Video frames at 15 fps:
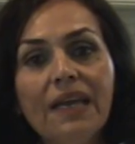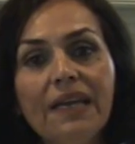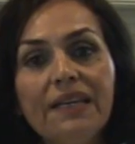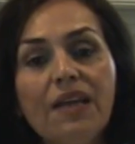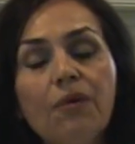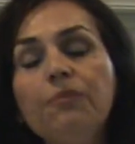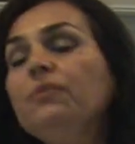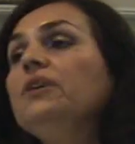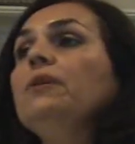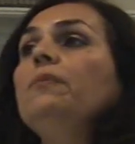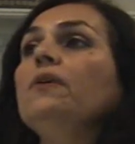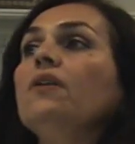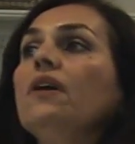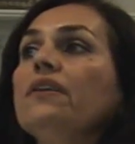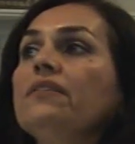Now
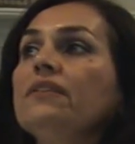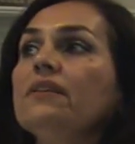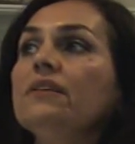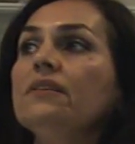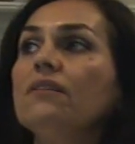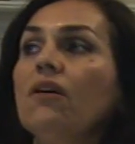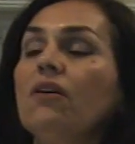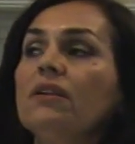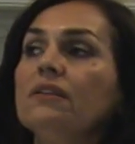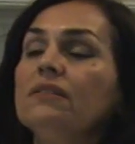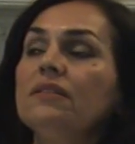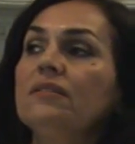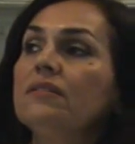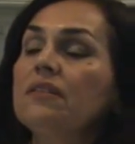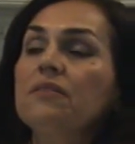people, I think it are in
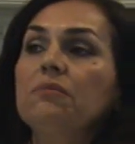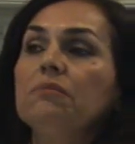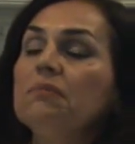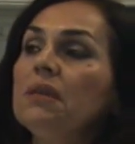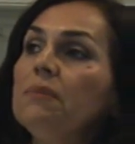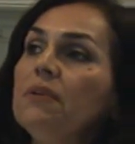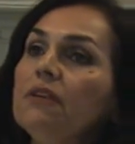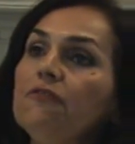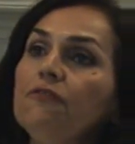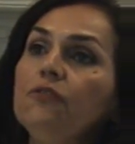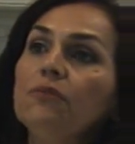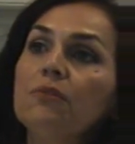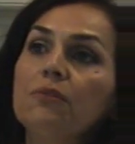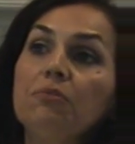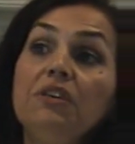this, maybe
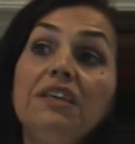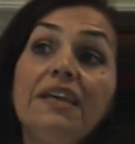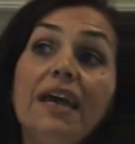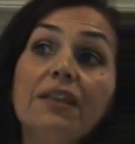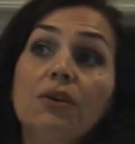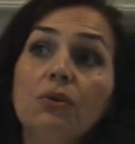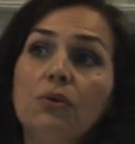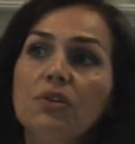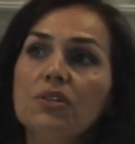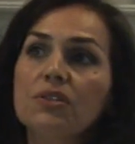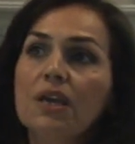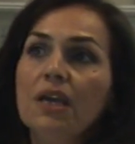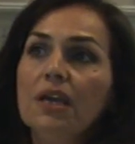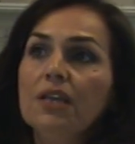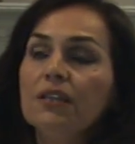three categories.
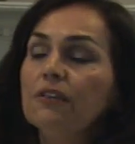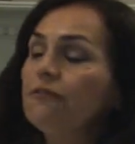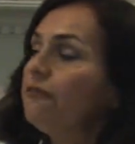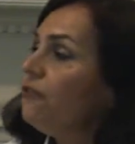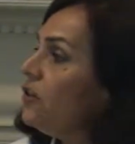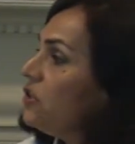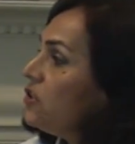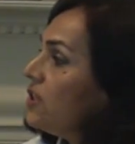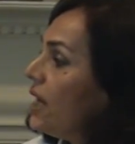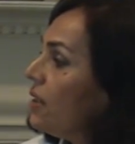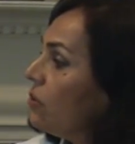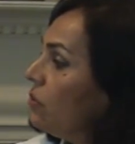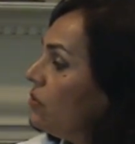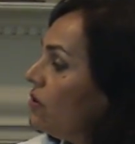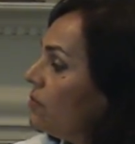The first
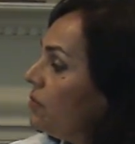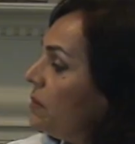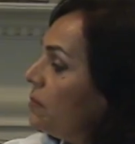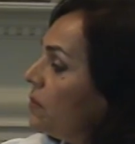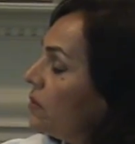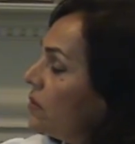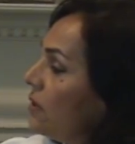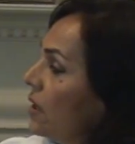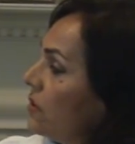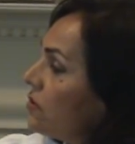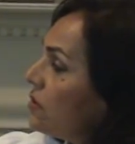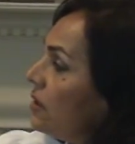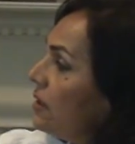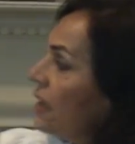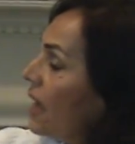category of people,
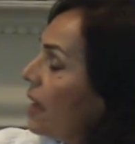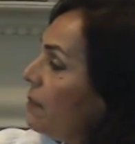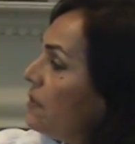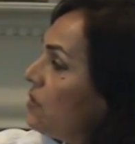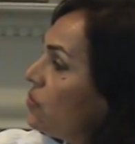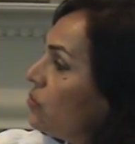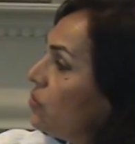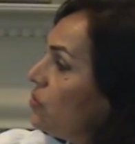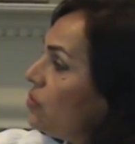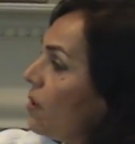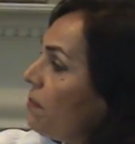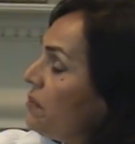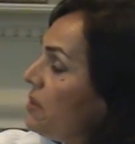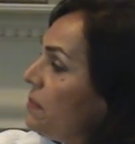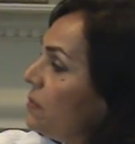it happens to
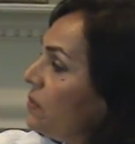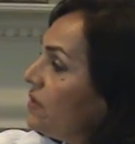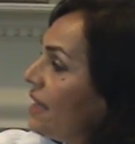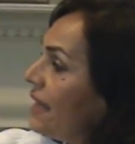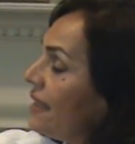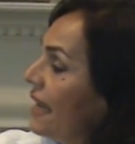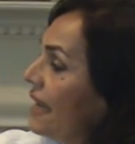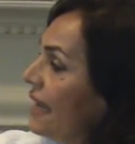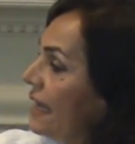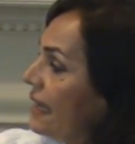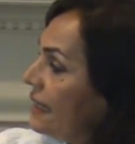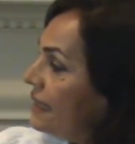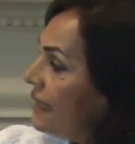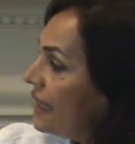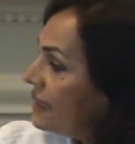some people
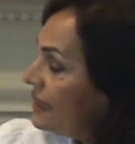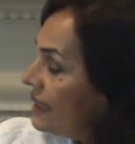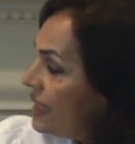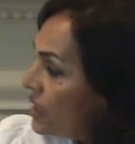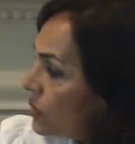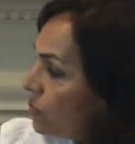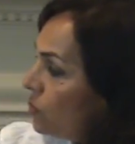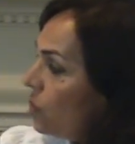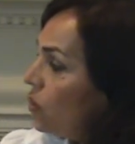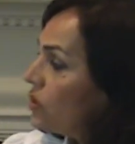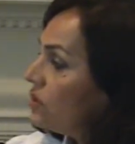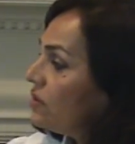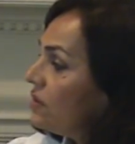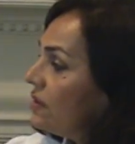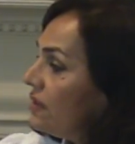that this
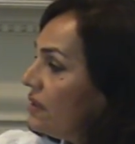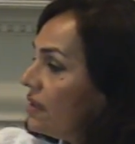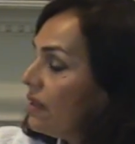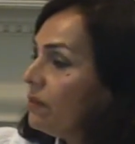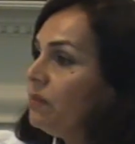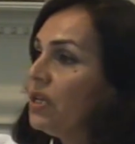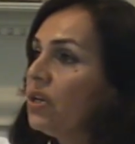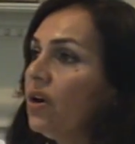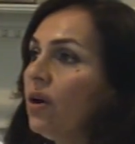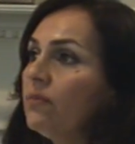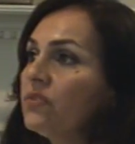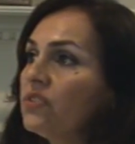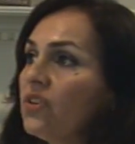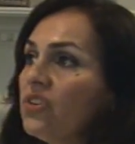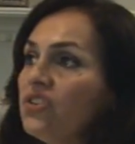world
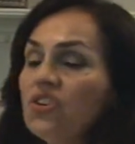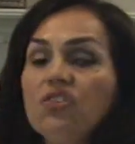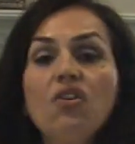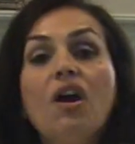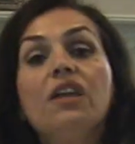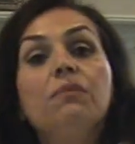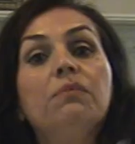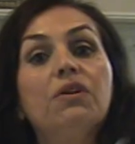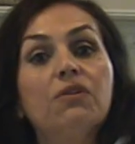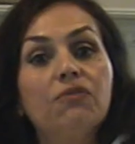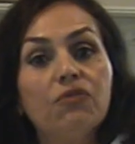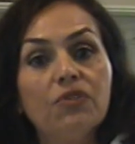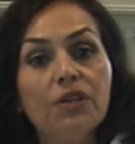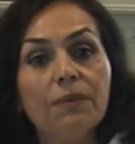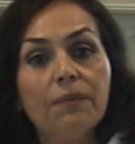becomes such a nightmare
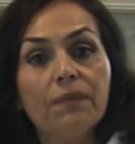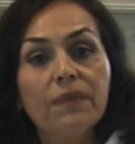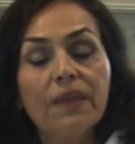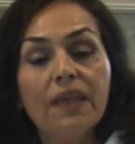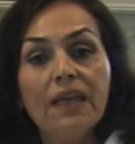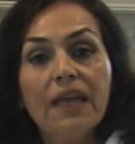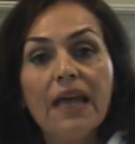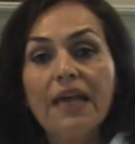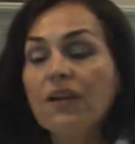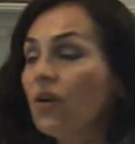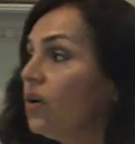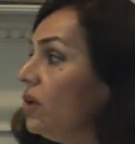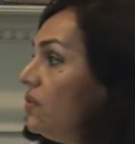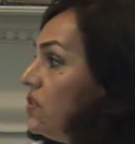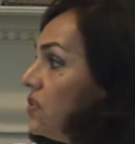for them, and
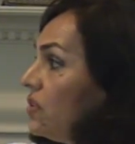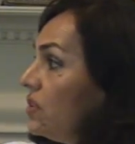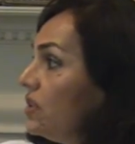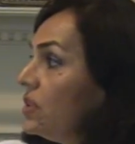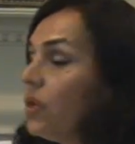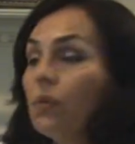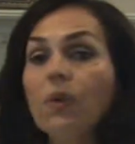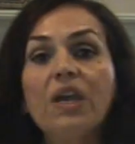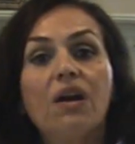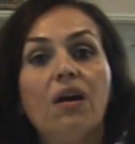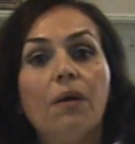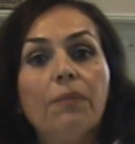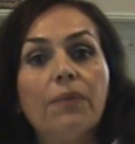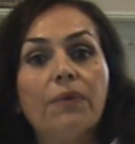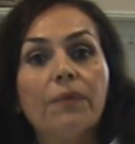all of a sudden they wake up,